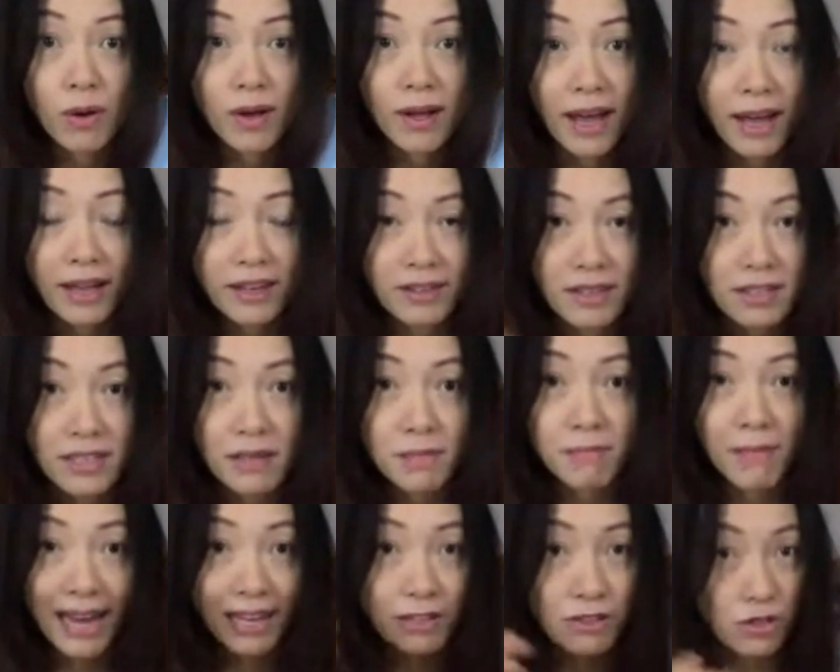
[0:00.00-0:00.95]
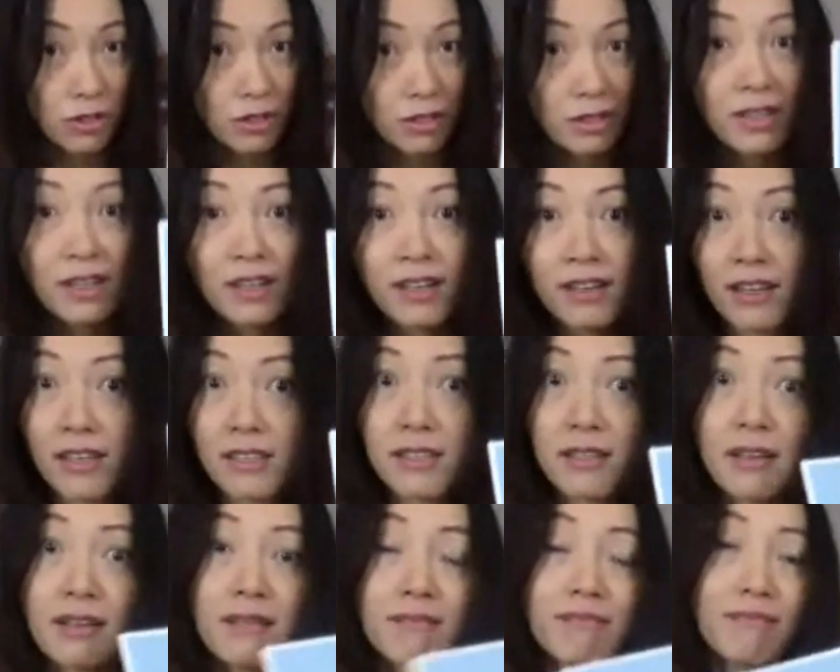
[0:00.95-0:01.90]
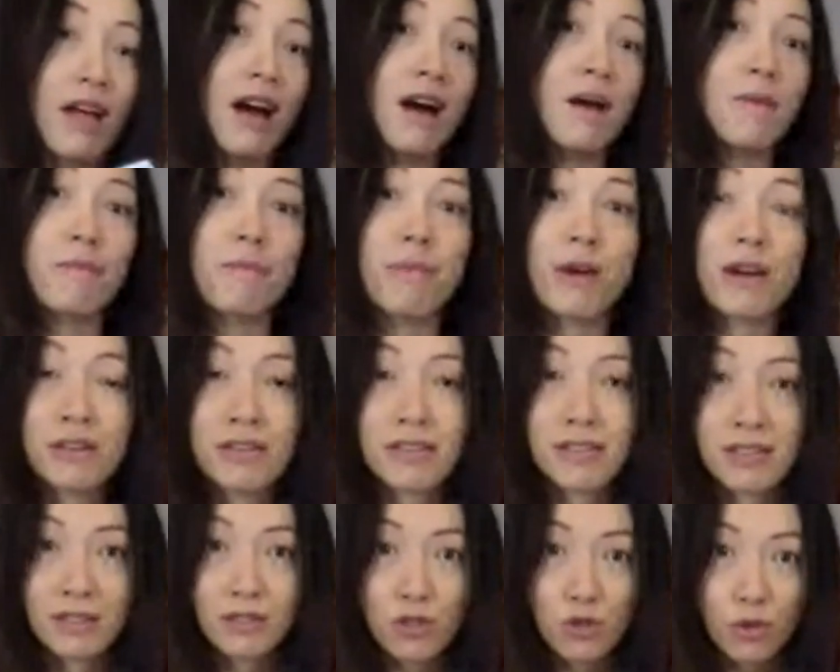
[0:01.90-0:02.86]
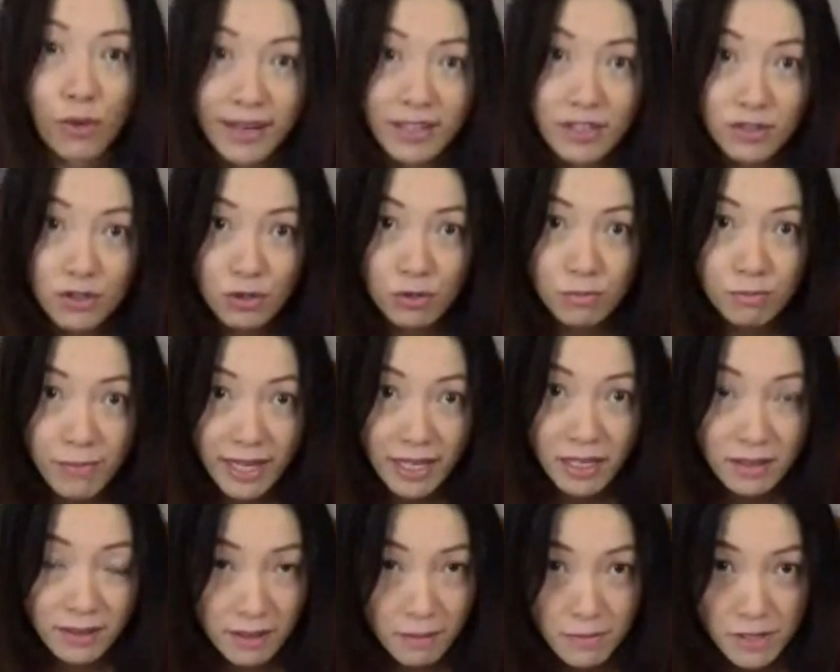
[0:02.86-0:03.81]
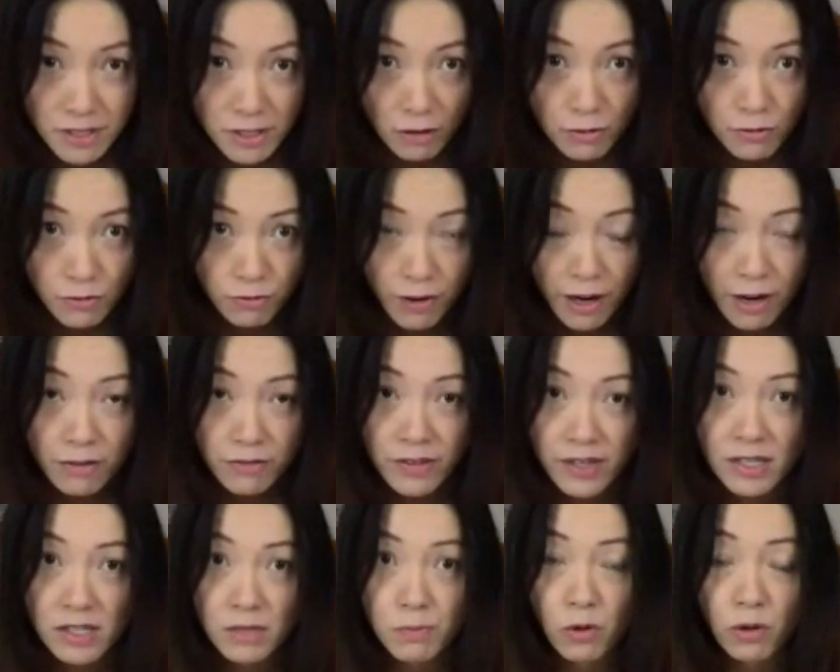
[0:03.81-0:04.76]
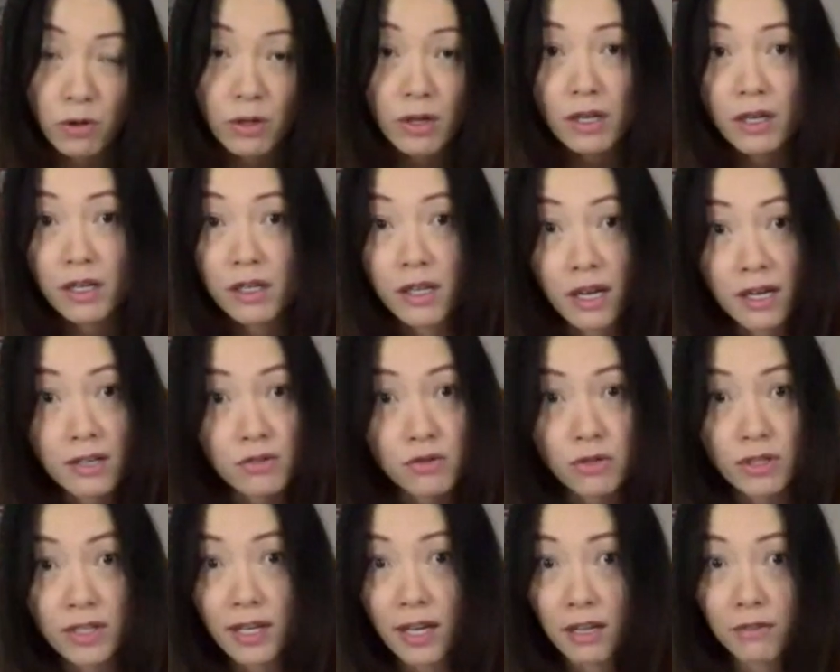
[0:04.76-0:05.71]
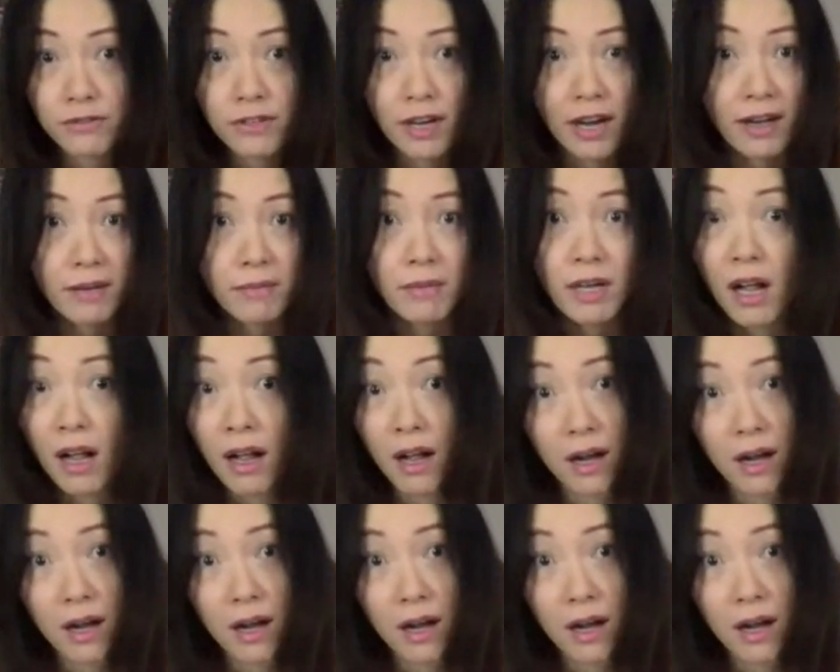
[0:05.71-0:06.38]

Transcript: And then imagine that's a person trying to make themselves very, very small in the ancient cave time.